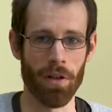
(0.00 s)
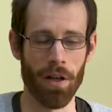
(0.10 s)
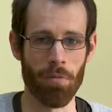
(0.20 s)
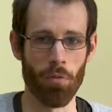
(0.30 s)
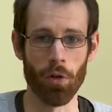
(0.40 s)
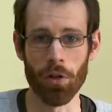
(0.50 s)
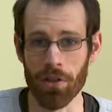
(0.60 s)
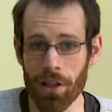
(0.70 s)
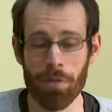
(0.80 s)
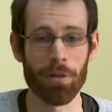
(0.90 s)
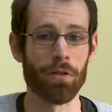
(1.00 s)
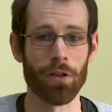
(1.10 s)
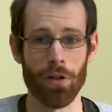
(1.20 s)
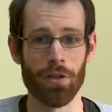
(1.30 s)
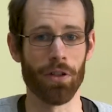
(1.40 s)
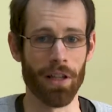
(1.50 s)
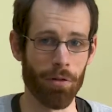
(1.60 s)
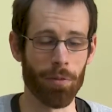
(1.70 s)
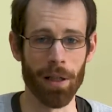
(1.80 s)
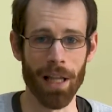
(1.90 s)
would consider themselves a Christian, that
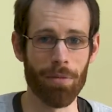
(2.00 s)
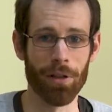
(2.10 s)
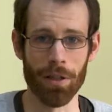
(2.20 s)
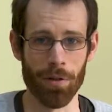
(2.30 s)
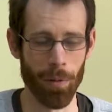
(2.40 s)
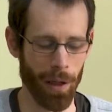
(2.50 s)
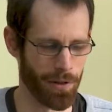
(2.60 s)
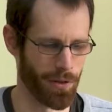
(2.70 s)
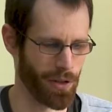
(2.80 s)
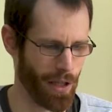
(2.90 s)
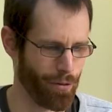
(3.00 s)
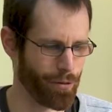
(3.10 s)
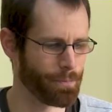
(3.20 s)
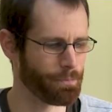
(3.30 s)
would be a label that you would apply to yourself,